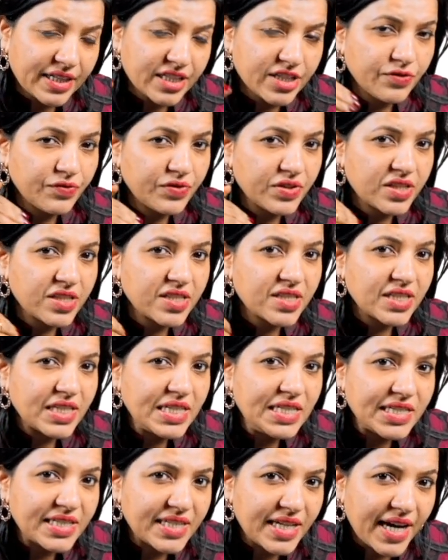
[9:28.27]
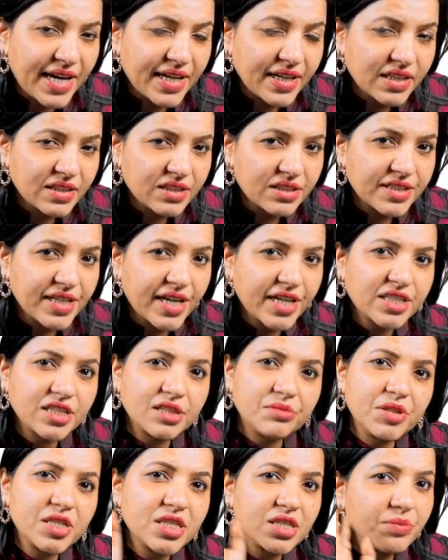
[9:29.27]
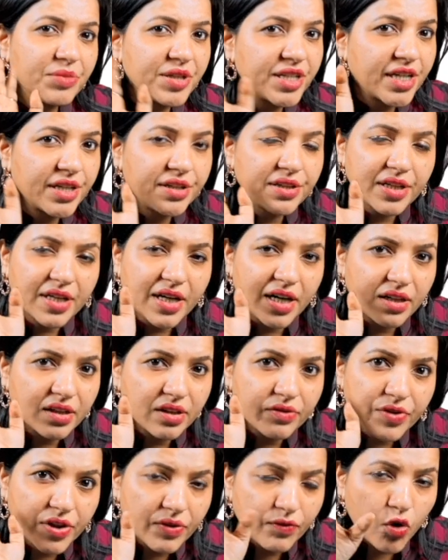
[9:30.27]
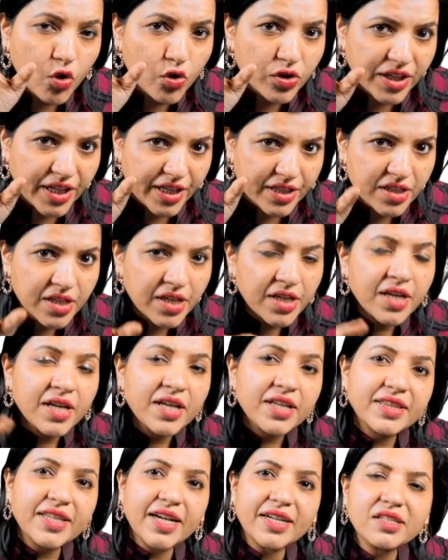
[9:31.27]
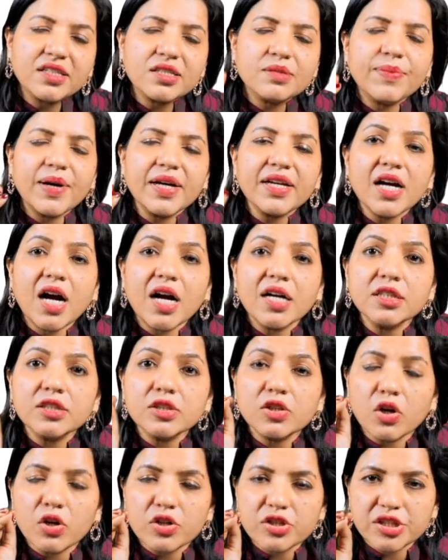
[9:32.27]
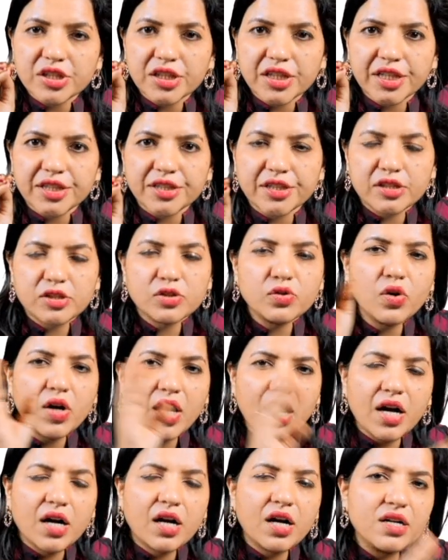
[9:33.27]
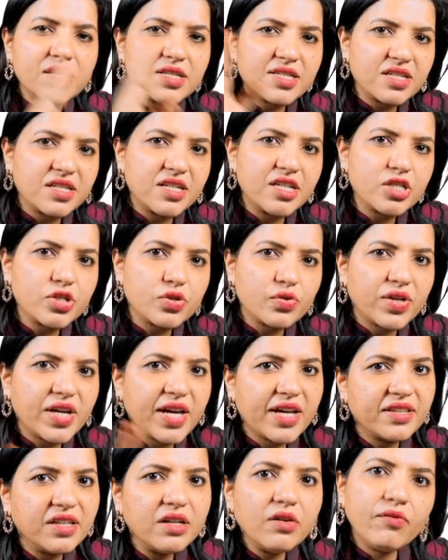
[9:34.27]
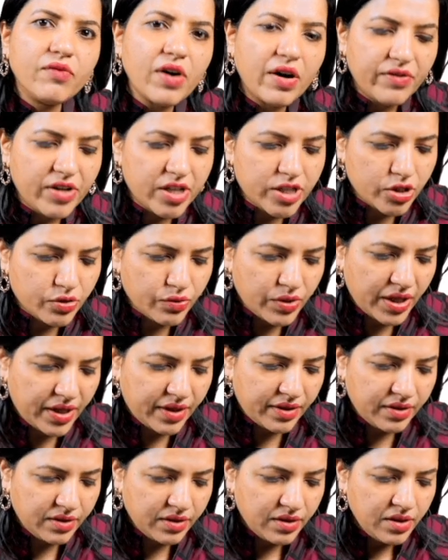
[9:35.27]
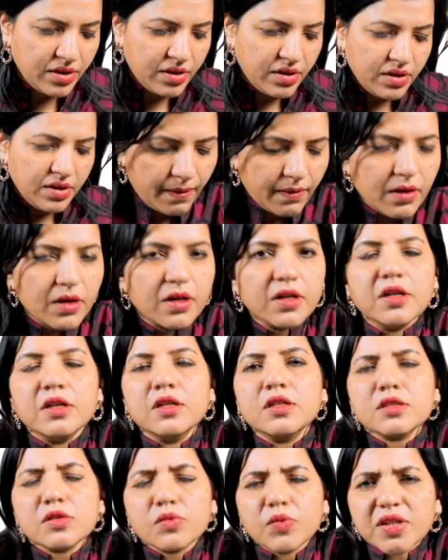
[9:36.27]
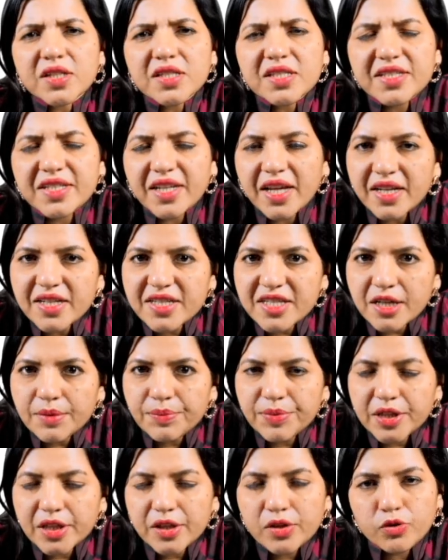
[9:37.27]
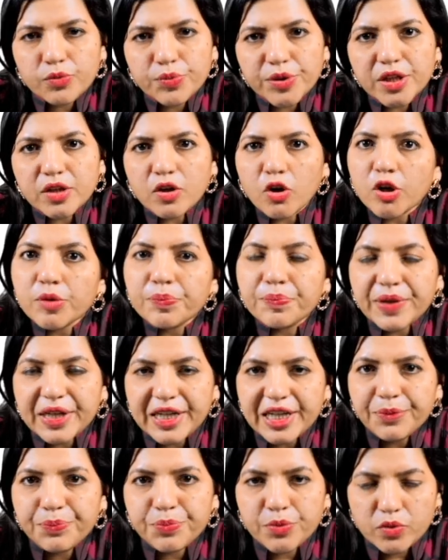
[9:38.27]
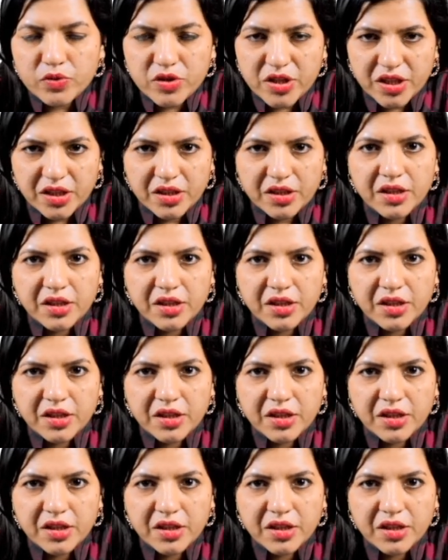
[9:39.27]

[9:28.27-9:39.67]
If it is indirect reaction, means immediate color we won't get. That is by unconjugated. So consonants together, vowels together. So what is delta bilirubin or biliprotein?